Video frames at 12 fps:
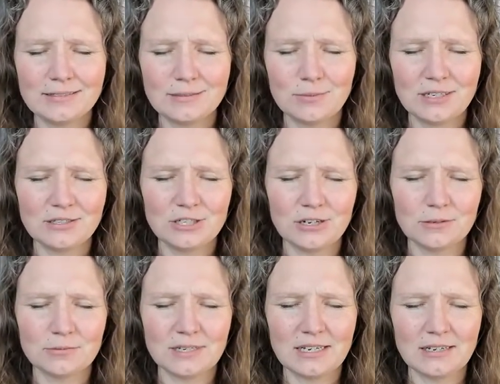some eggshell
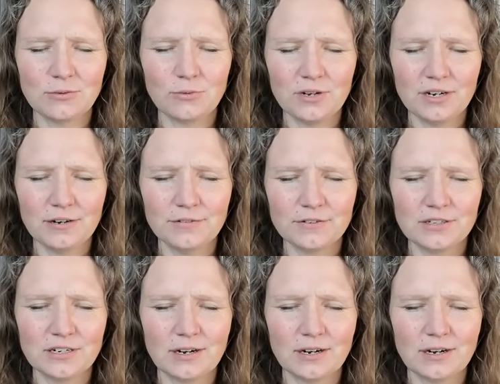in my egg, whatever.